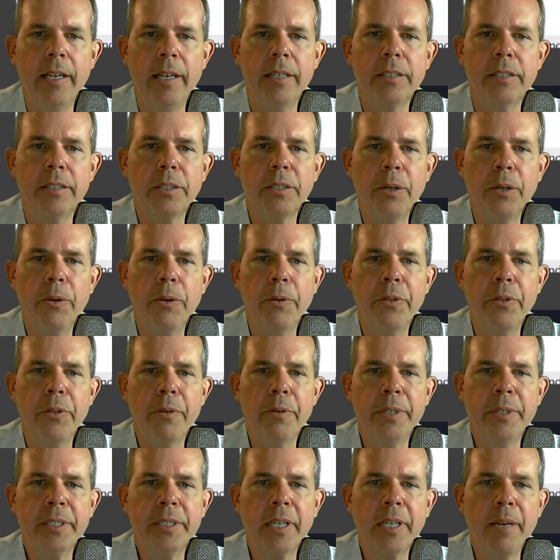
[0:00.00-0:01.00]
So
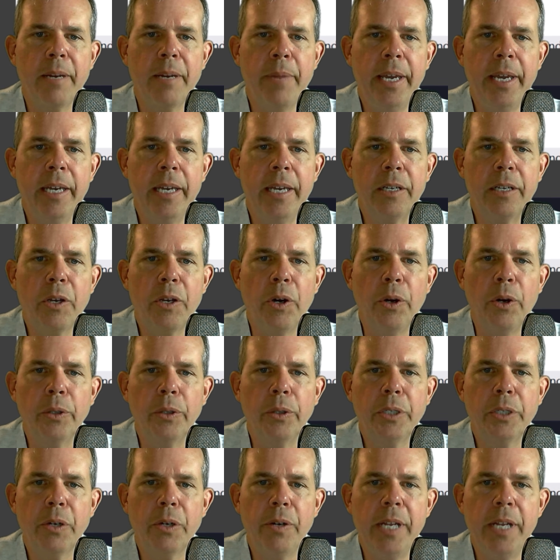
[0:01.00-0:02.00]
there is a command
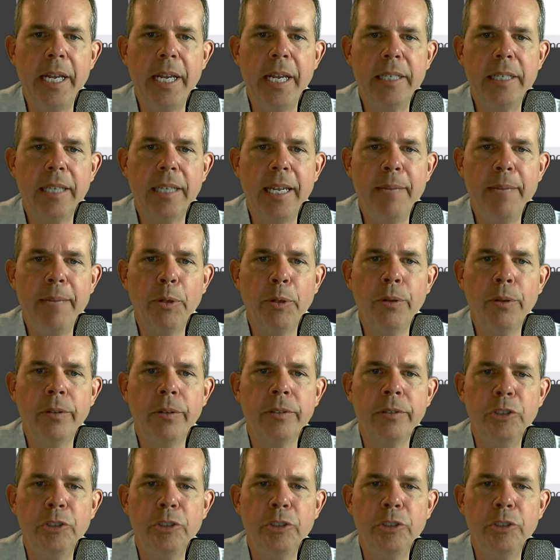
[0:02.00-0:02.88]
called create table